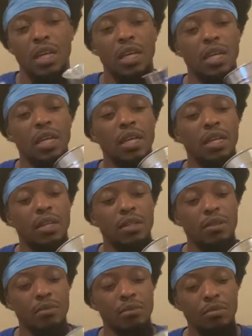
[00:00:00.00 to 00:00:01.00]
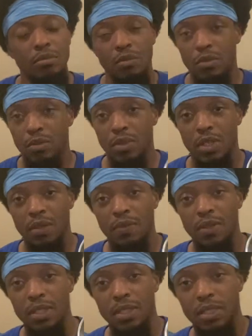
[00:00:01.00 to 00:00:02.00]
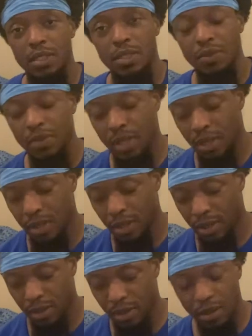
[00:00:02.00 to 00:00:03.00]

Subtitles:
and whatever this is right here.